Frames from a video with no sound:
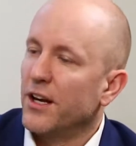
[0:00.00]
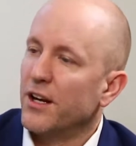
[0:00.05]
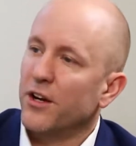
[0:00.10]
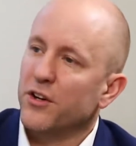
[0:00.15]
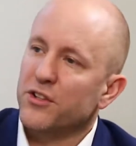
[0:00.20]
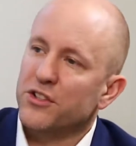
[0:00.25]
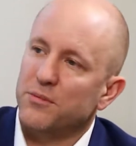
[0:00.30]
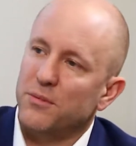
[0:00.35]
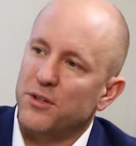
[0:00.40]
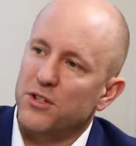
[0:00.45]
It
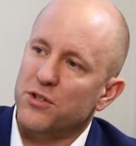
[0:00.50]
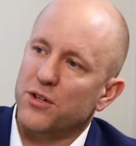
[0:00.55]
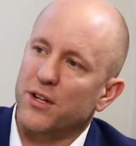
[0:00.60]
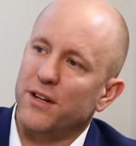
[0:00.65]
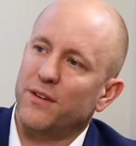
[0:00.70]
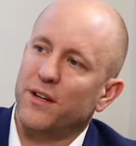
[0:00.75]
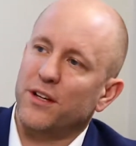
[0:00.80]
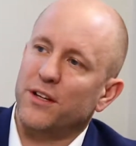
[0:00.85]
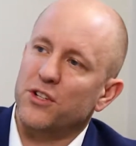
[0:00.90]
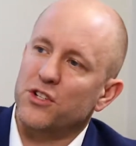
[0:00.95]
also means you're
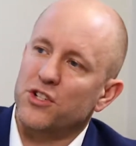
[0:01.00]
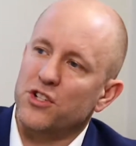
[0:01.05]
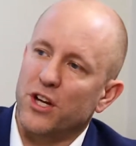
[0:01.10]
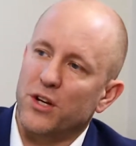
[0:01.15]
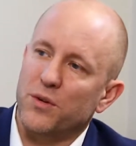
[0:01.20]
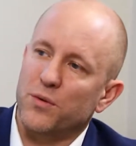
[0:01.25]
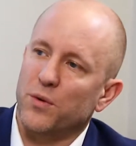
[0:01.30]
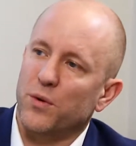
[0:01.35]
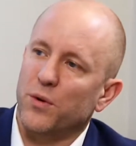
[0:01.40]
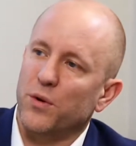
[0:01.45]
going to have, like, a
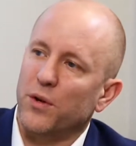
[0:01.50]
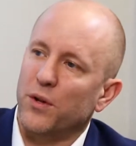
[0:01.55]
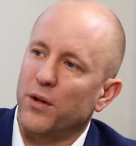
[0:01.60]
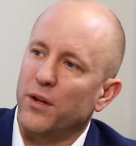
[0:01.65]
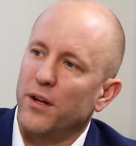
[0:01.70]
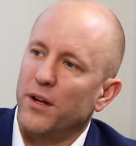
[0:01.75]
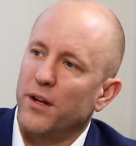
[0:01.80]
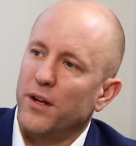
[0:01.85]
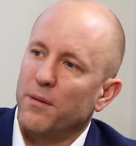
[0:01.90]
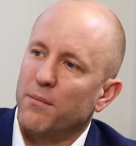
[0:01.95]

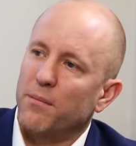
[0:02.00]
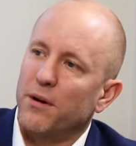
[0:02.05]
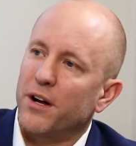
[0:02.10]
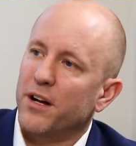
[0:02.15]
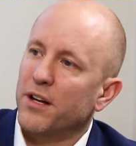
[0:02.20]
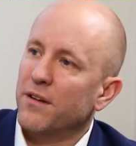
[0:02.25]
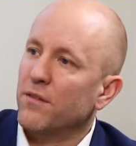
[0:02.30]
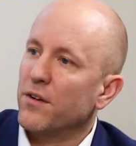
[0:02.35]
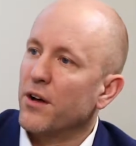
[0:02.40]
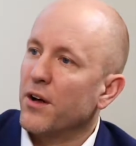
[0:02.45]
general
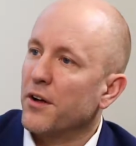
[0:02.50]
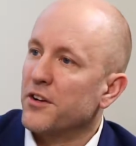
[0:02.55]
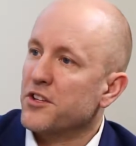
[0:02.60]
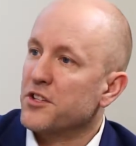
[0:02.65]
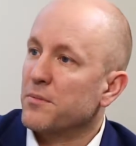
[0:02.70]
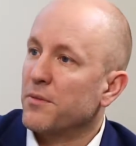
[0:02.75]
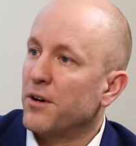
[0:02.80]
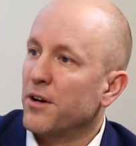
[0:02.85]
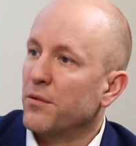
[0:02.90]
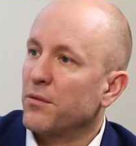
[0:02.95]
body of
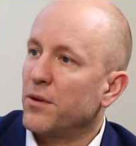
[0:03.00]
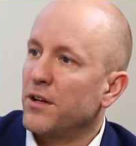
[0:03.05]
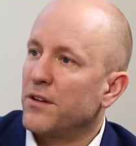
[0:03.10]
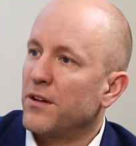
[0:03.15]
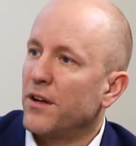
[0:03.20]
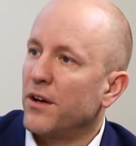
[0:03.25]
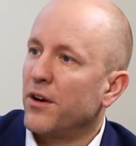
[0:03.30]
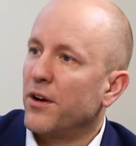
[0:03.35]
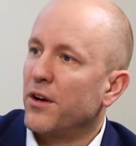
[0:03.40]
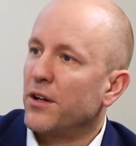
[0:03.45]
knowledge among
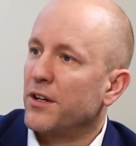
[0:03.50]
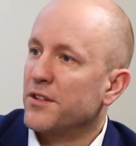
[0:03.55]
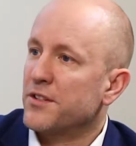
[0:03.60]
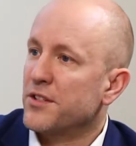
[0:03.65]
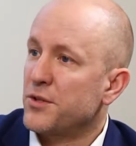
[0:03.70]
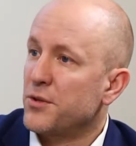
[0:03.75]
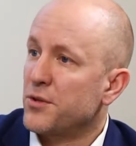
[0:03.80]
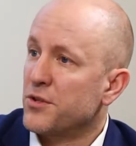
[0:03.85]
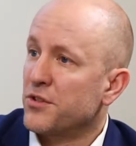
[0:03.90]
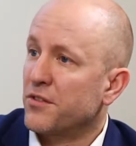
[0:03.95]
retail and
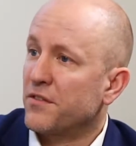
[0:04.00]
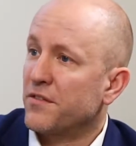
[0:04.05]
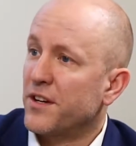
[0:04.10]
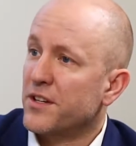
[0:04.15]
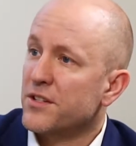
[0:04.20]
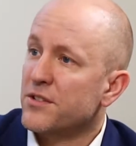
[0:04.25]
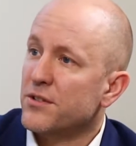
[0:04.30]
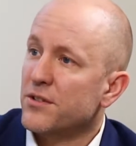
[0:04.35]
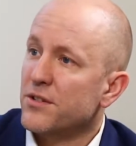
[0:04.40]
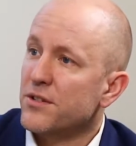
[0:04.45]
institutional
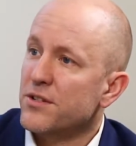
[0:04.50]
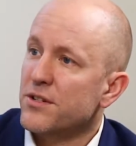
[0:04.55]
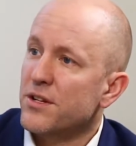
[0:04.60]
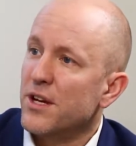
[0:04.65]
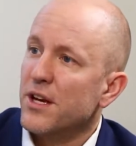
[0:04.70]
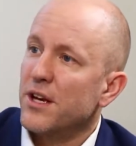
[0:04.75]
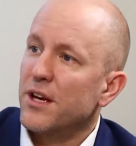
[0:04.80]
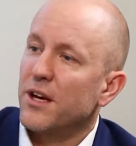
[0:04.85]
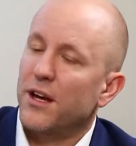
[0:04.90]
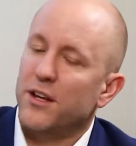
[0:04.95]
investors.
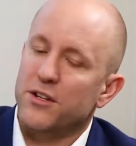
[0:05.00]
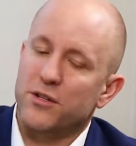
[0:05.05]
Mm-hmm.